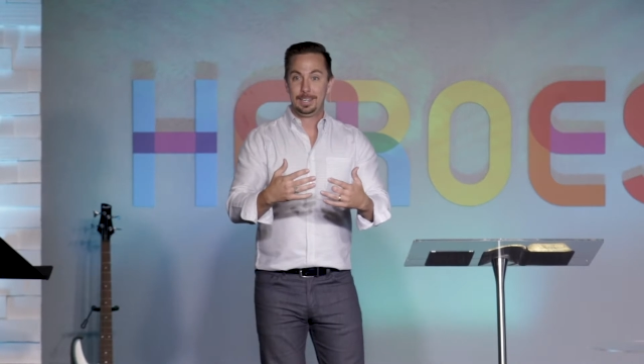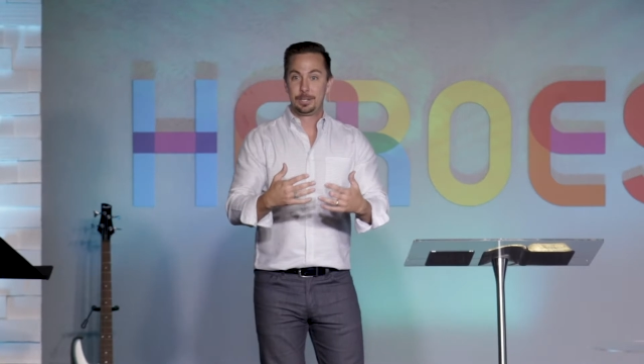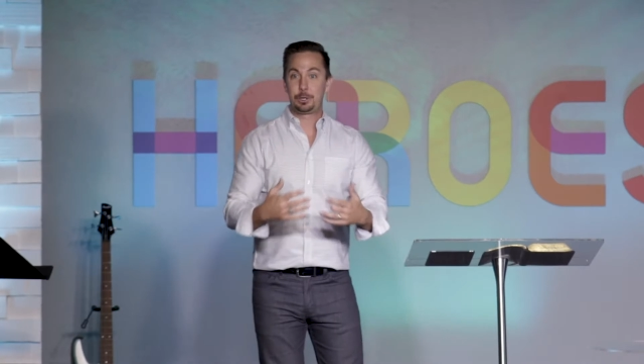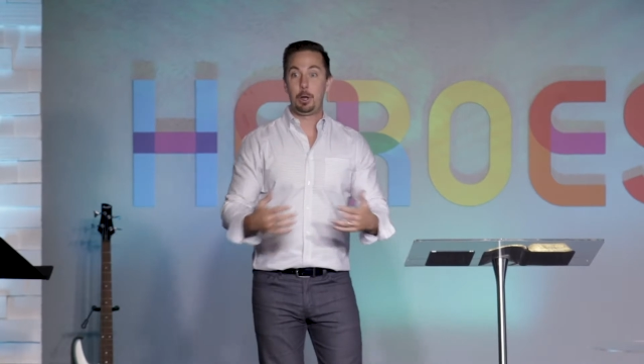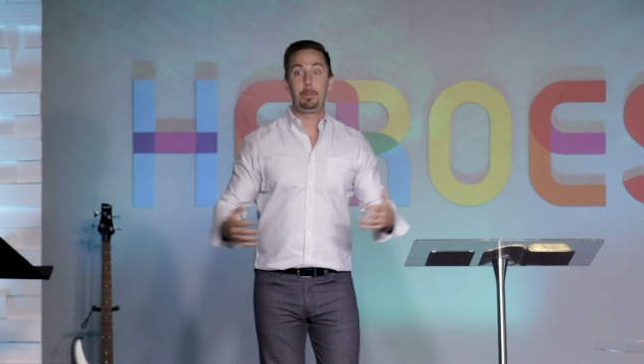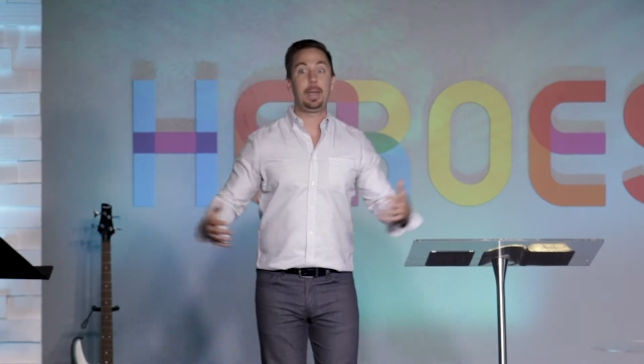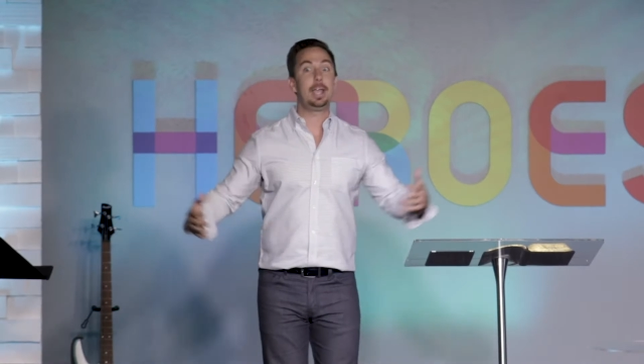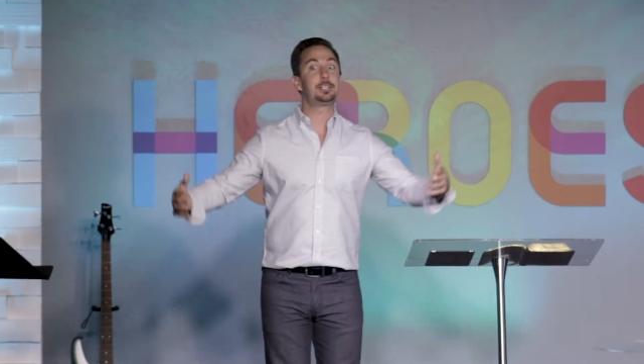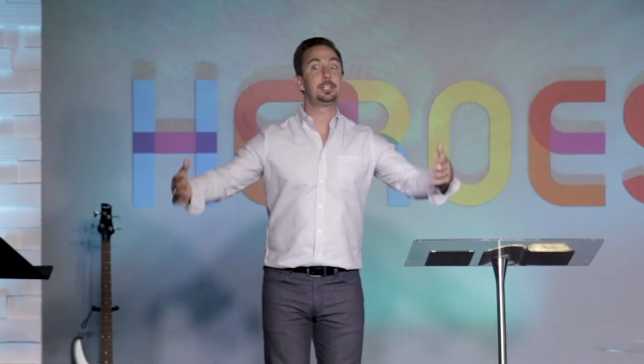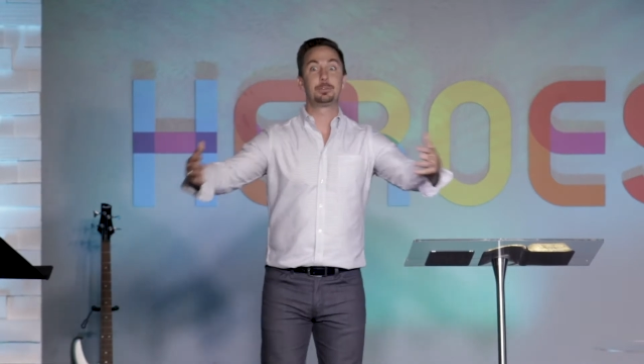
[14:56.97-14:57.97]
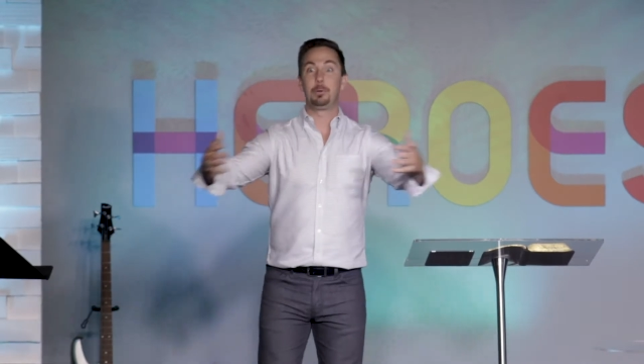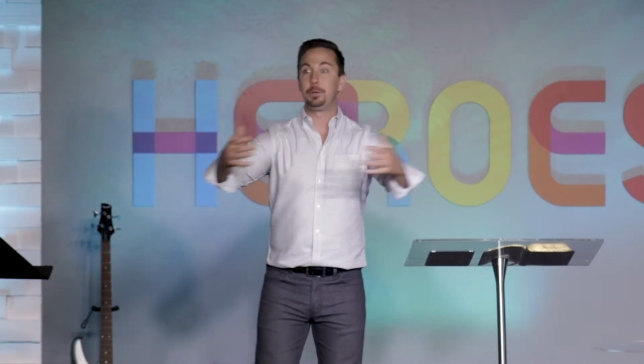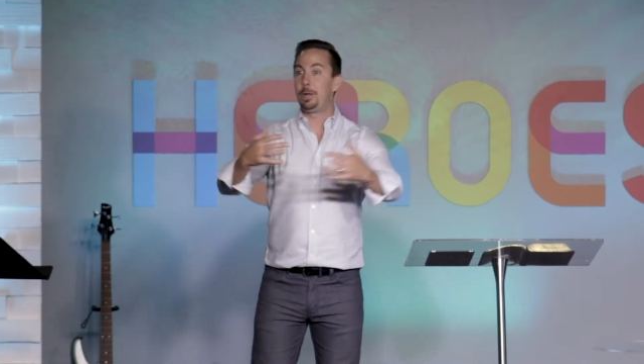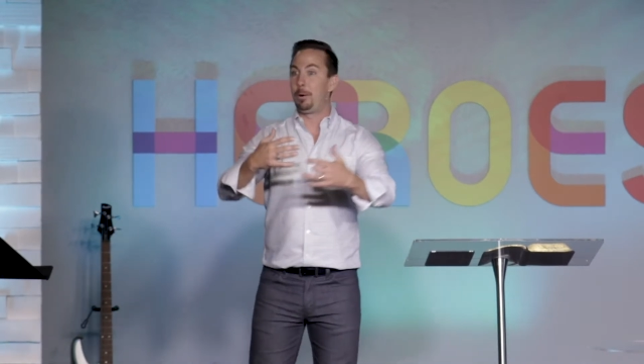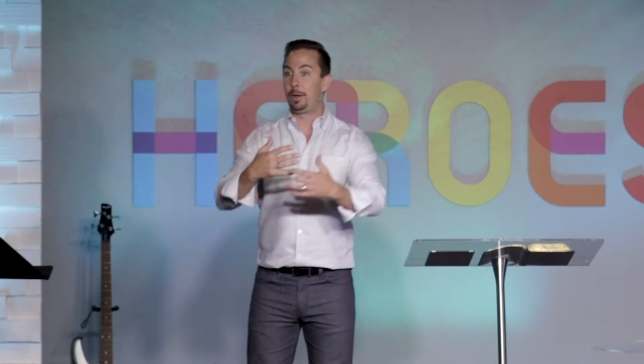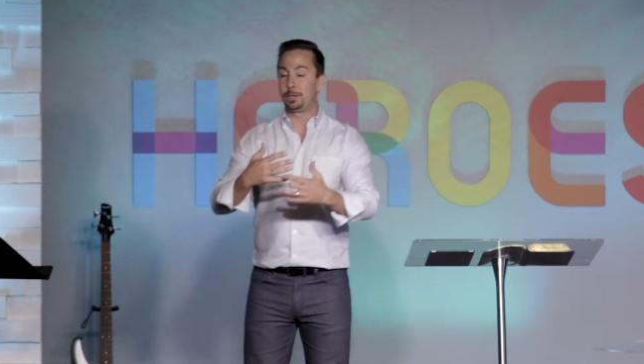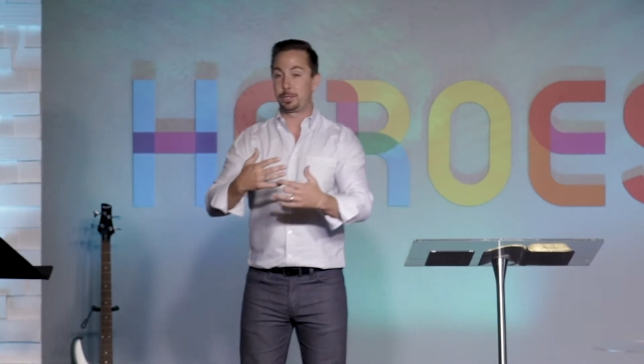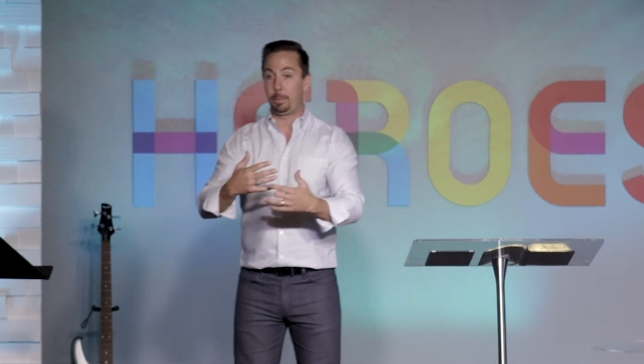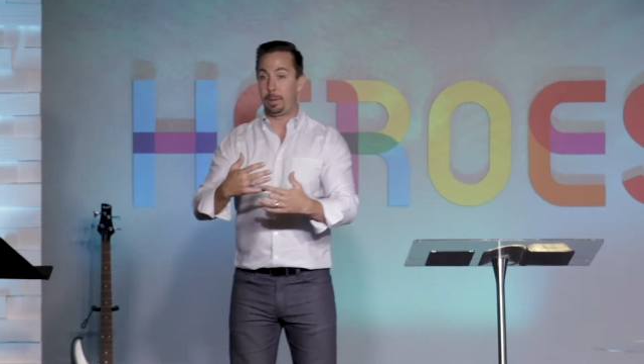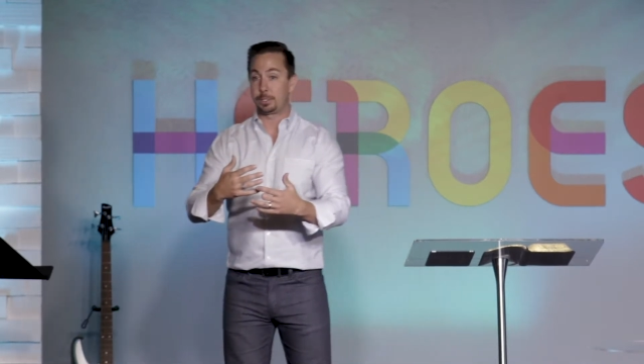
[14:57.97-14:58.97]
show patience when we don't want to
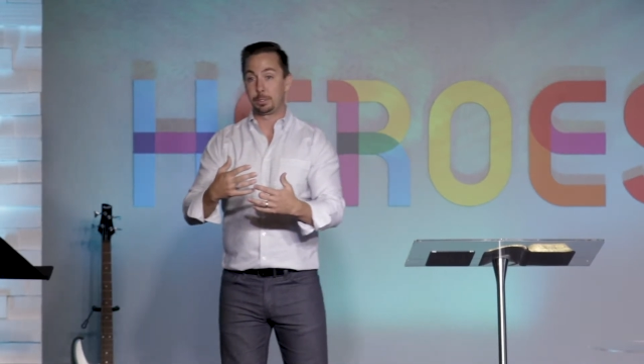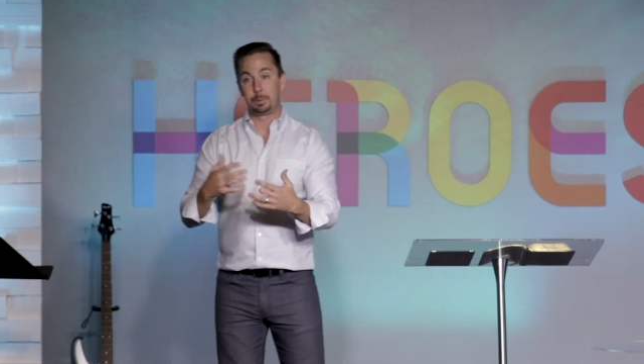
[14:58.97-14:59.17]
show patience.